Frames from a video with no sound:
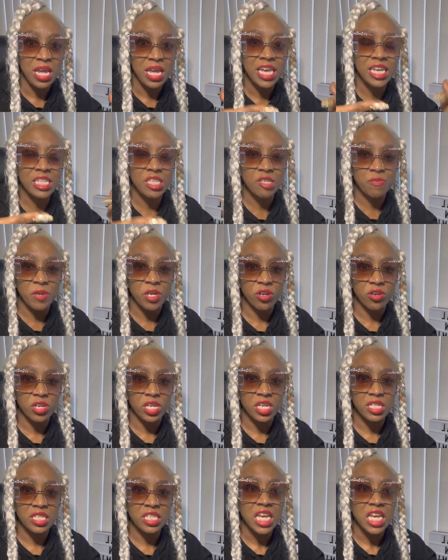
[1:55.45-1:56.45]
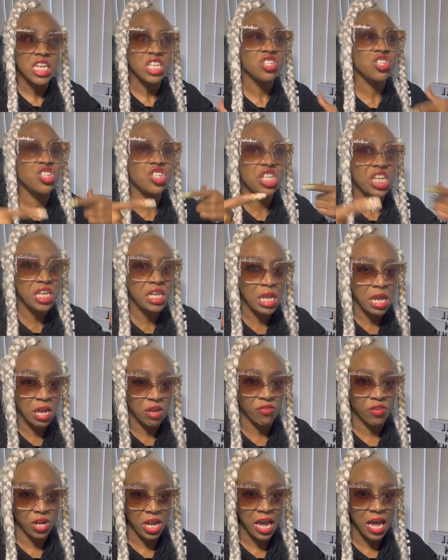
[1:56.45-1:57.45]
experienced. She
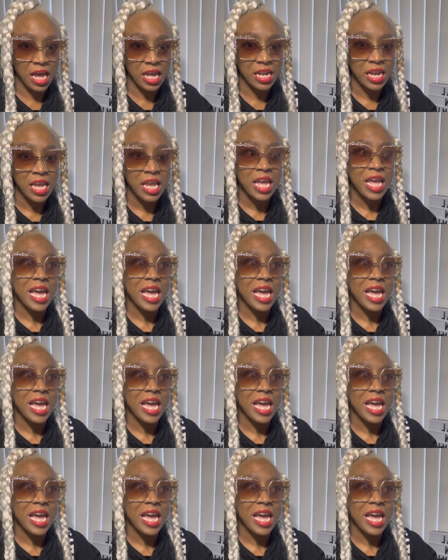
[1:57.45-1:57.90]
never got.